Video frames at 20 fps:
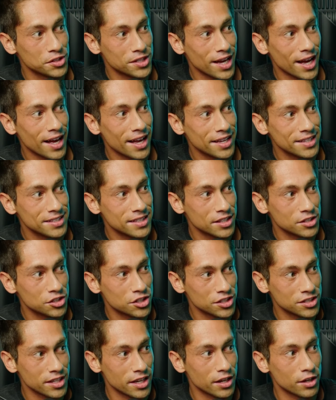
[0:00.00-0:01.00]
guys that's
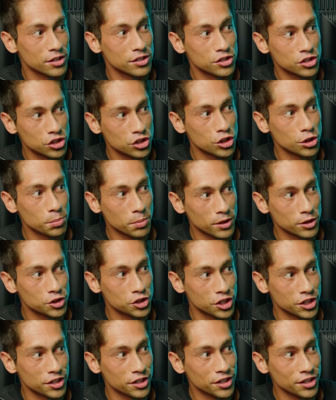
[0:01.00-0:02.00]
just like super
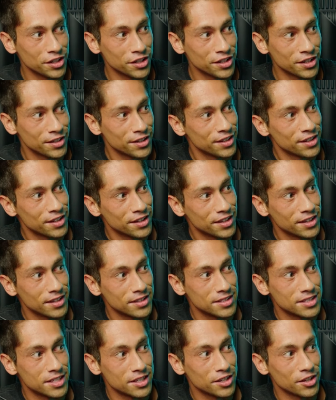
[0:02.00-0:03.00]
chill
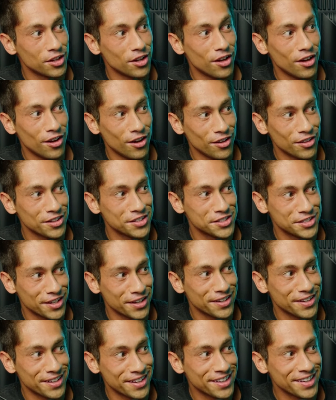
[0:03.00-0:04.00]
until all of a
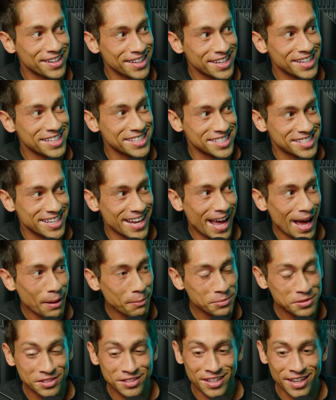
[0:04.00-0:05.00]
sudden he
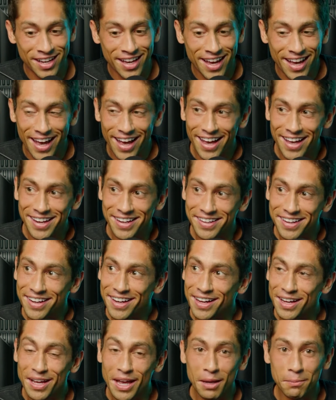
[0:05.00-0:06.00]
snaps. And
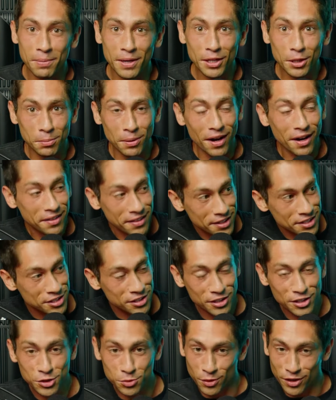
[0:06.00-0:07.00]
PicklePod
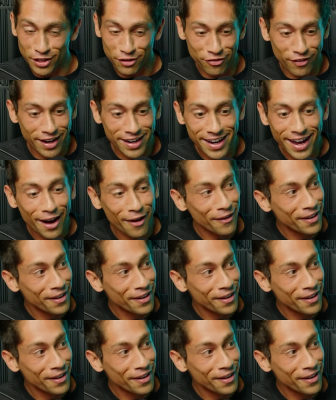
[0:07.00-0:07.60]
listeners, we're going to find out.